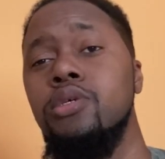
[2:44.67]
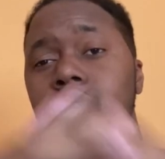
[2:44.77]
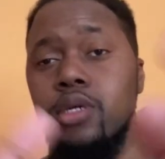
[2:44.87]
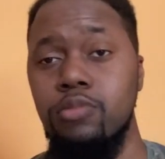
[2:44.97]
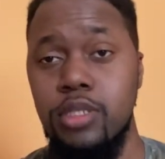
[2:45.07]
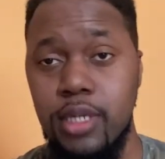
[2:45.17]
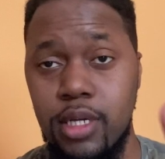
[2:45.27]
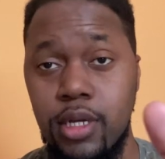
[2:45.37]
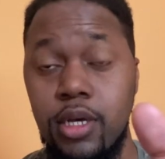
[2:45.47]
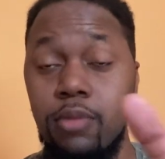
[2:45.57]
he's going to be taking
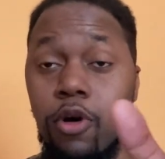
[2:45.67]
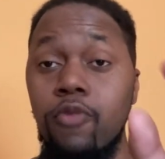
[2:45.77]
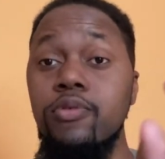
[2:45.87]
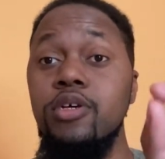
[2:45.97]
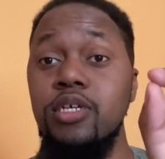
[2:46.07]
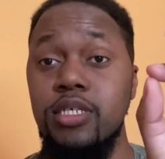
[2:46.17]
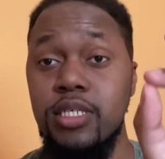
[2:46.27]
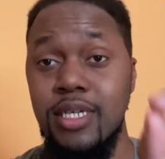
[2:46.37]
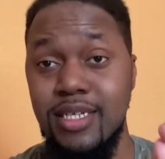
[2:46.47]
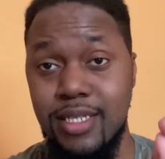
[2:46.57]
to him. Hopefully he
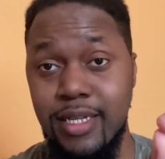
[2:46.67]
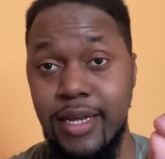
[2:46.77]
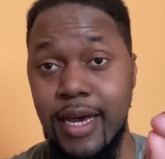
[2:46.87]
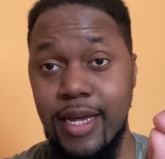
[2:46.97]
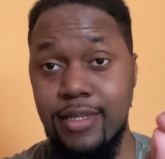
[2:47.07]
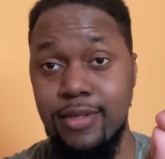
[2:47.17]
sticks to that.